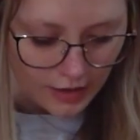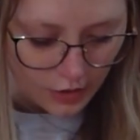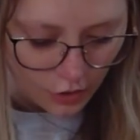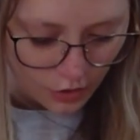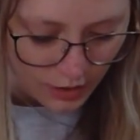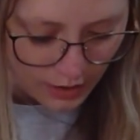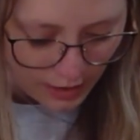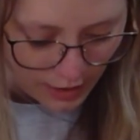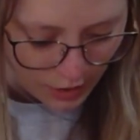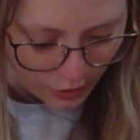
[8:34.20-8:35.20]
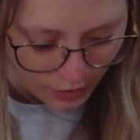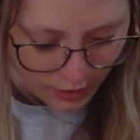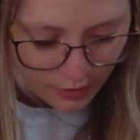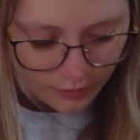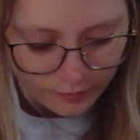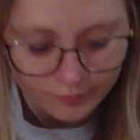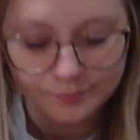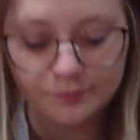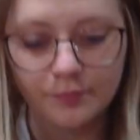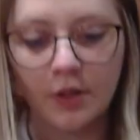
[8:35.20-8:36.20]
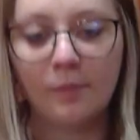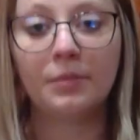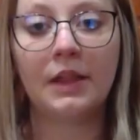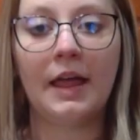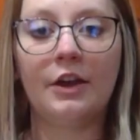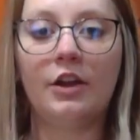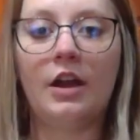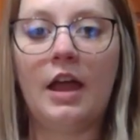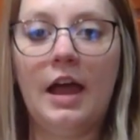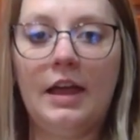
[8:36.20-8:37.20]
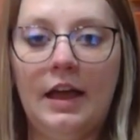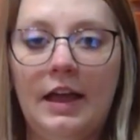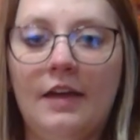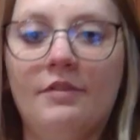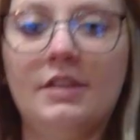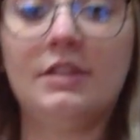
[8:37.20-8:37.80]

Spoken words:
cookie cake or a platter. I have this